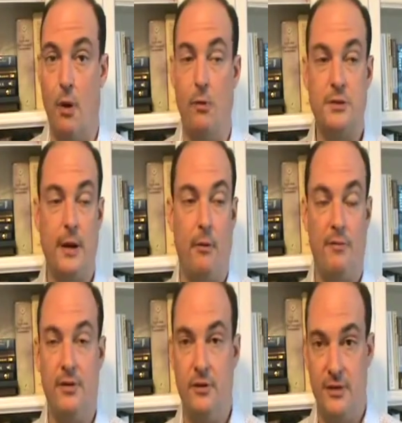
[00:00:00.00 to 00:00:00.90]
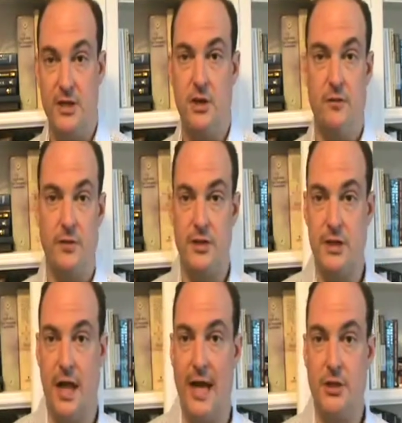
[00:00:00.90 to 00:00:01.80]
What was my revenue this year
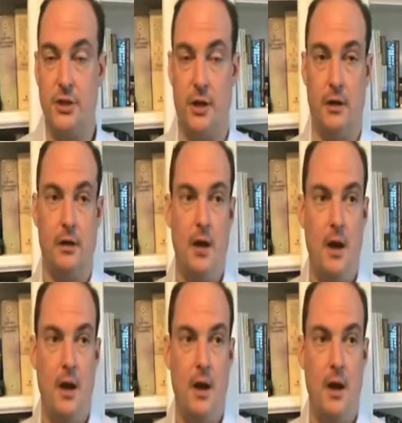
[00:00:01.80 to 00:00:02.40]
versus last year?